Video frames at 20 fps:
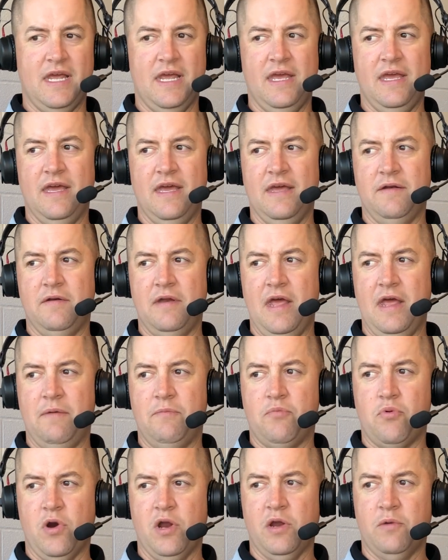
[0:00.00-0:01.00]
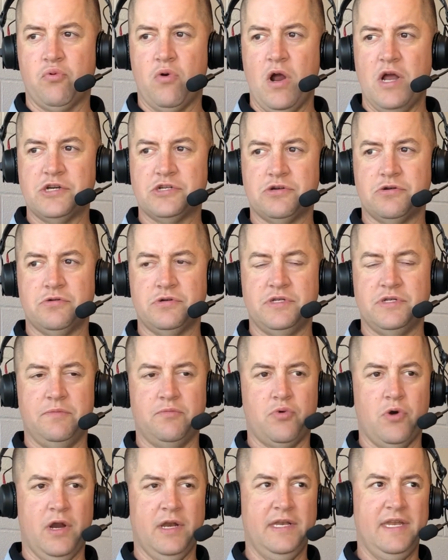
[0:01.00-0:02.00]
and bring pressures and
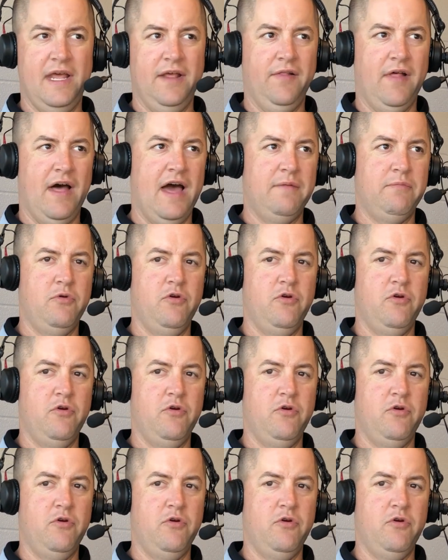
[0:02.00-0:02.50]
bring D-line